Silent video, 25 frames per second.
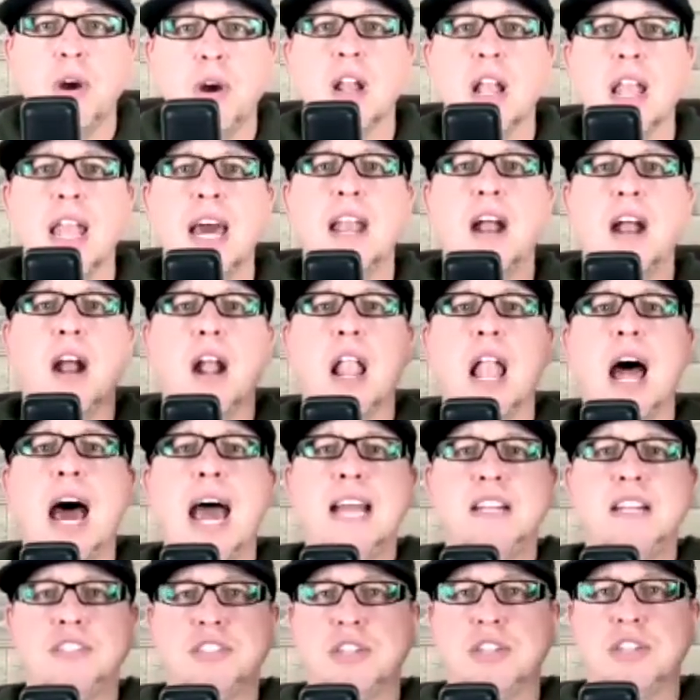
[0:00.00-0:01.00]
let our light
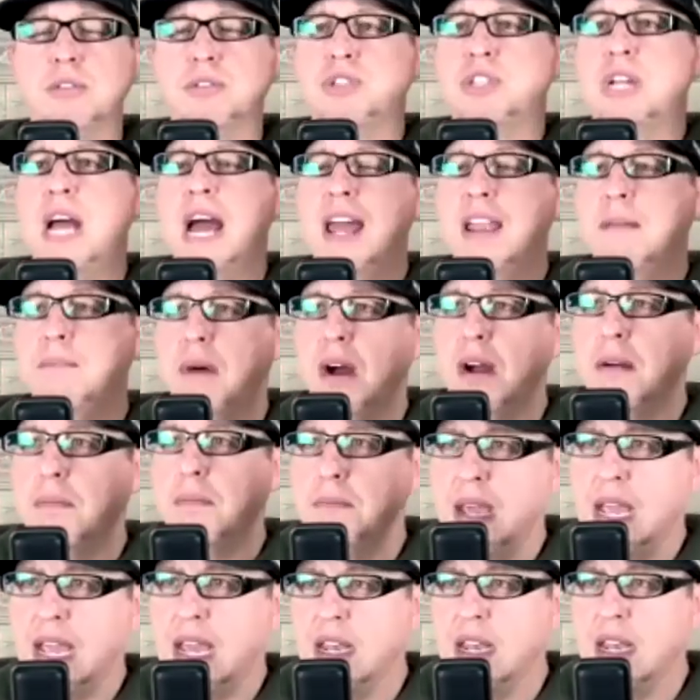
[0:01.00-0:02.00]
so shine among
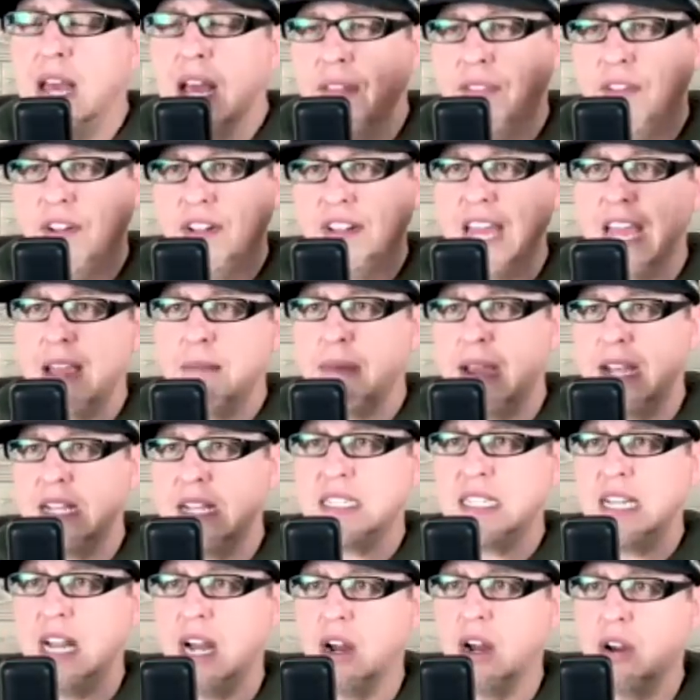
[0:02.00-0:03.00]
men that they may see
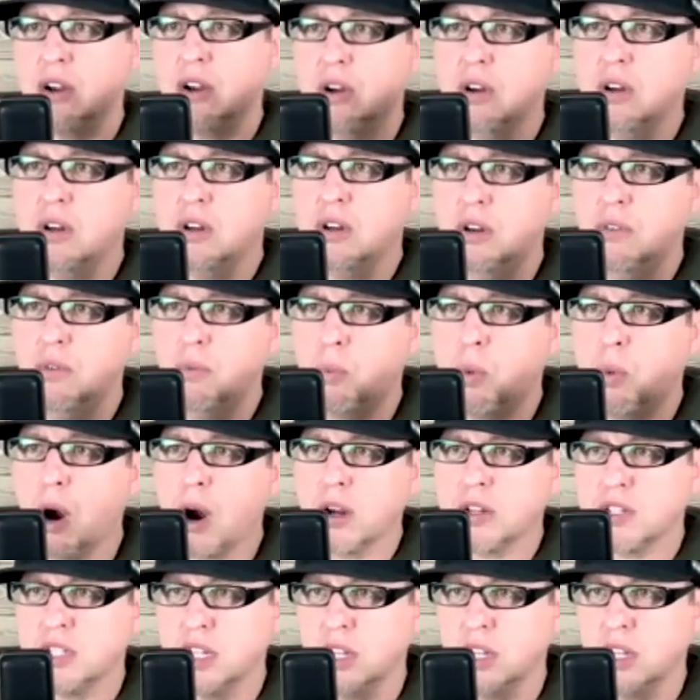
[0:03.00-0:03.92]
our works and